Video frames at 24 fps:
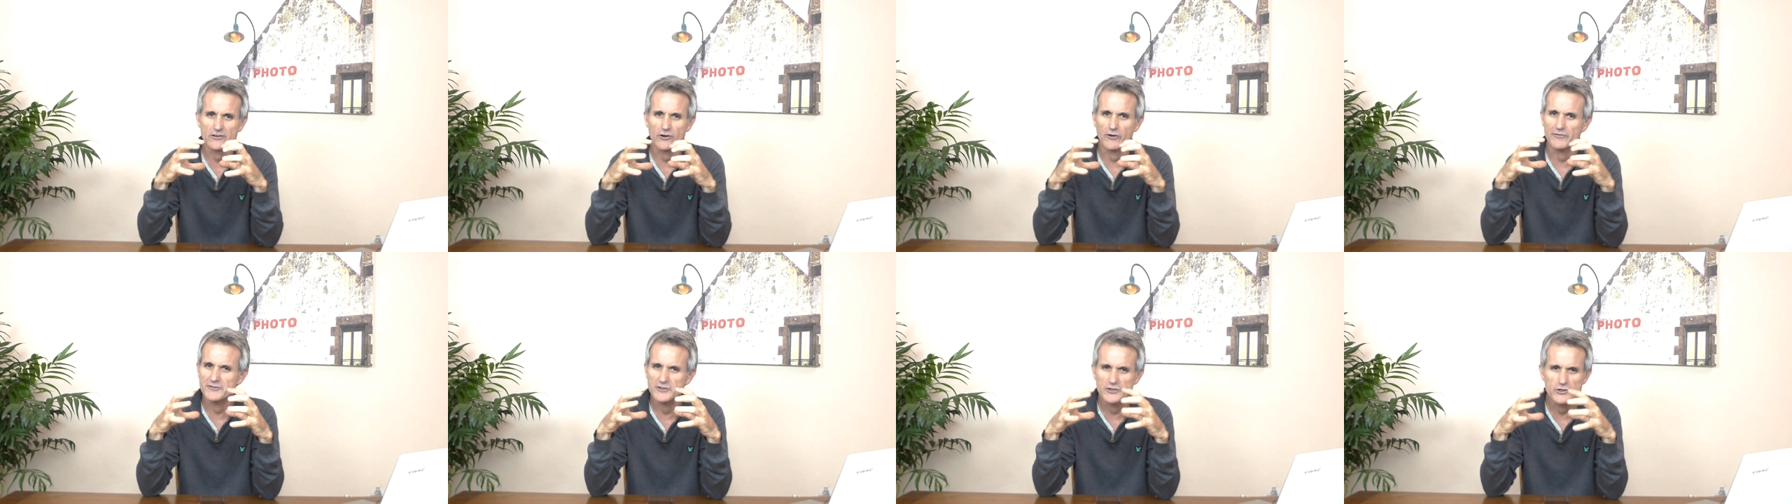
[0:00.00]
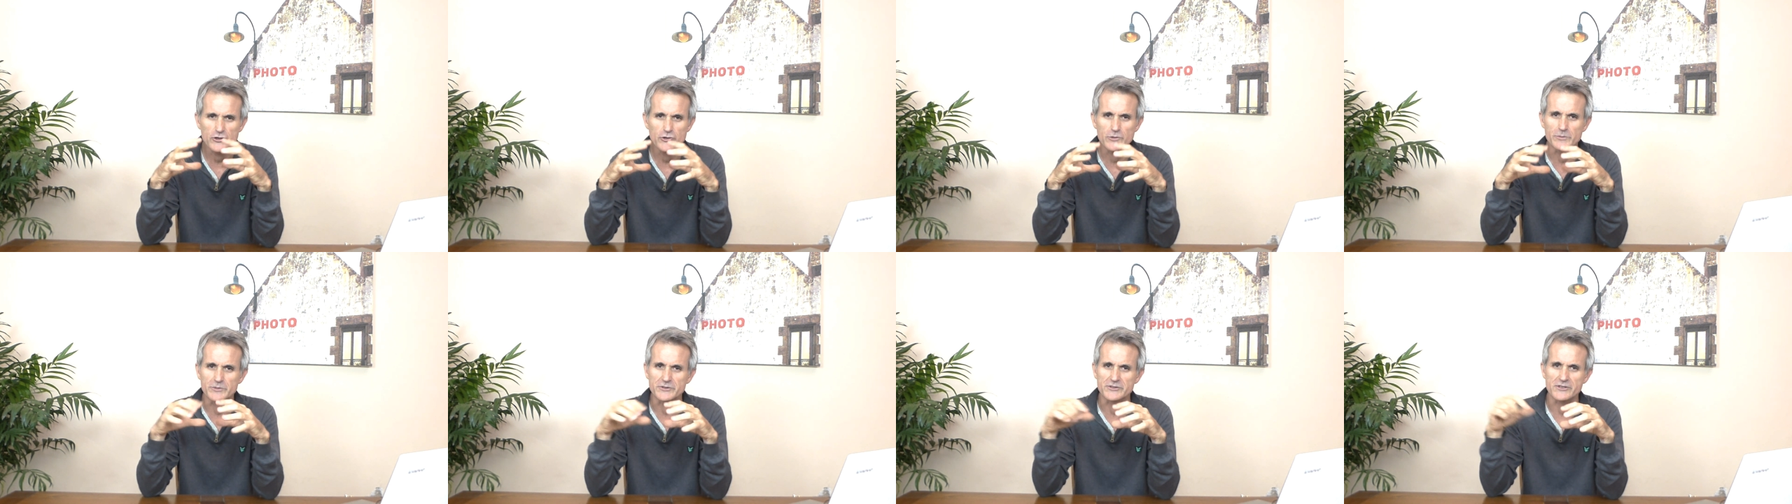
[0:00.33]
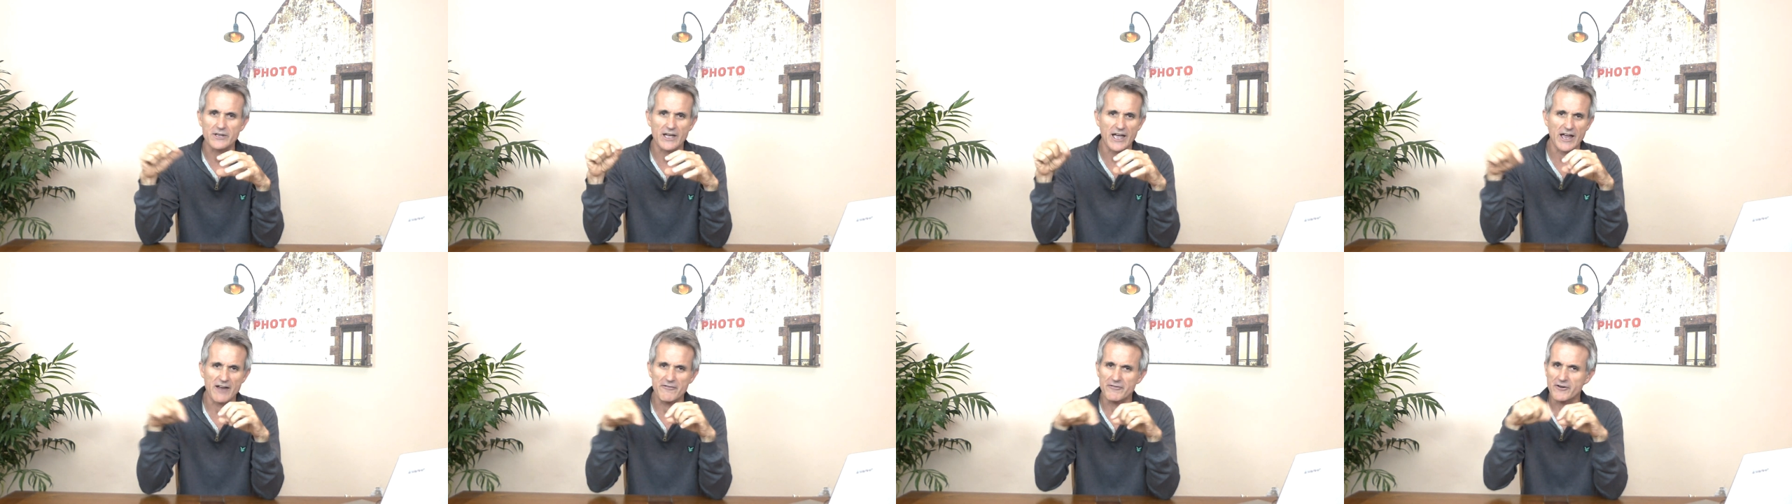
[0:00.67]
of tubes
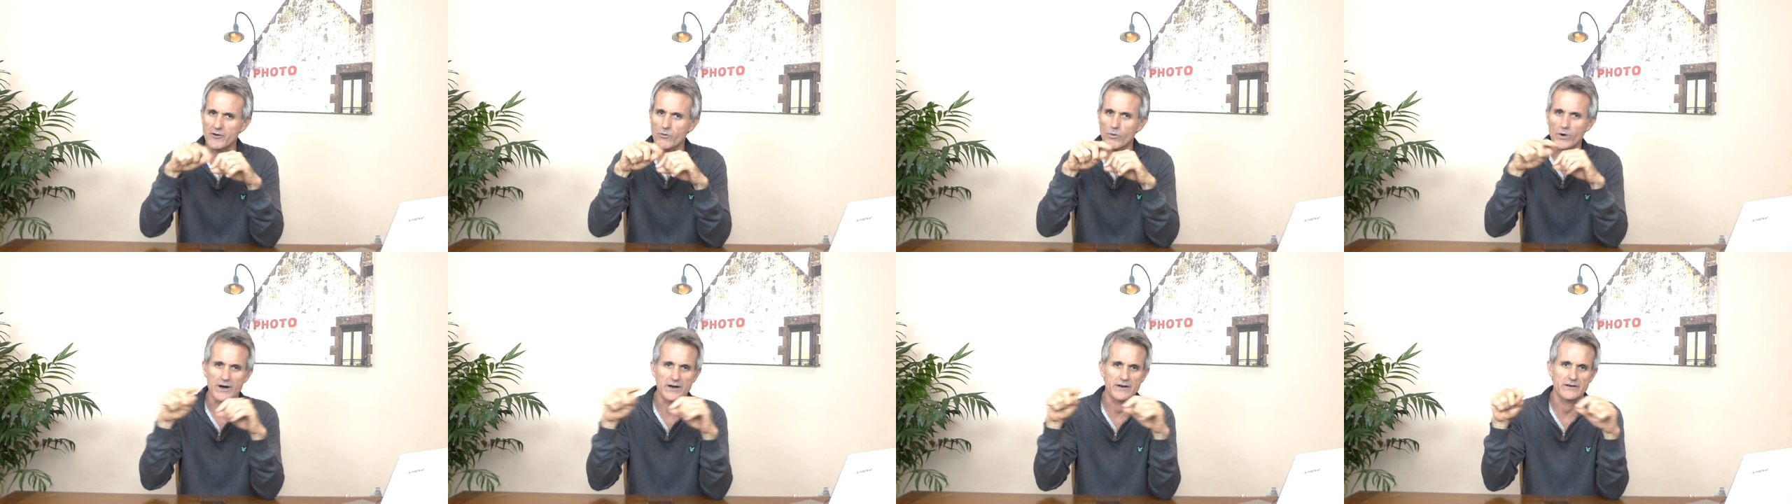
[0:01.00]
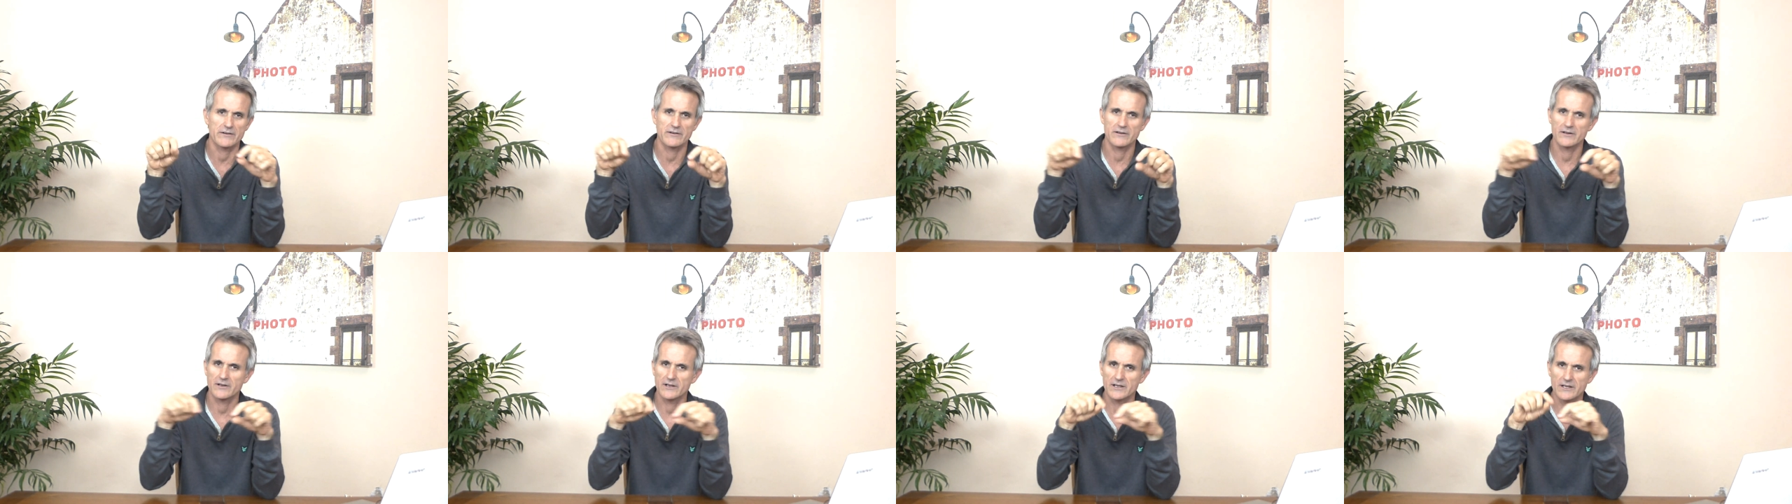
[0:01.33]
everywhere,